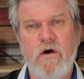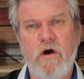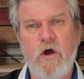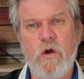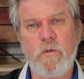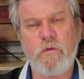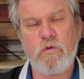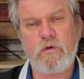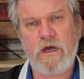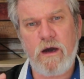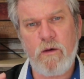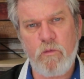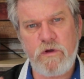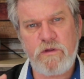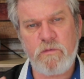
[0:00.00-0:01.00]
I hope you'll
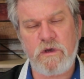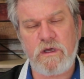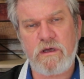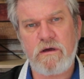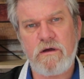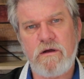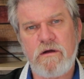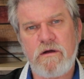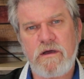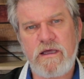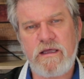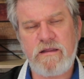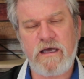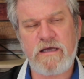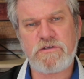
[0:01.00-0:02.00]
come with me
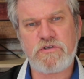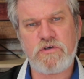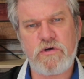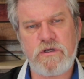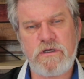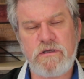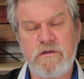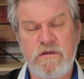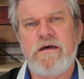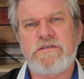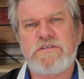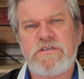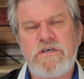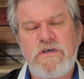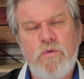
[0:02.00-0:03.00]
in that journey
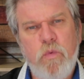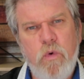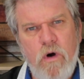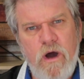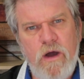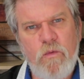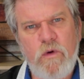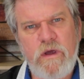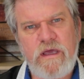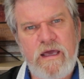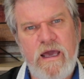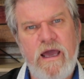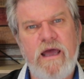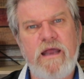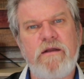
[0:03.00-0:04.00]
and see why we
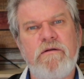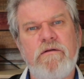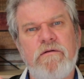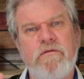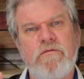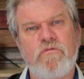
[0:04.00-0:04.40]
can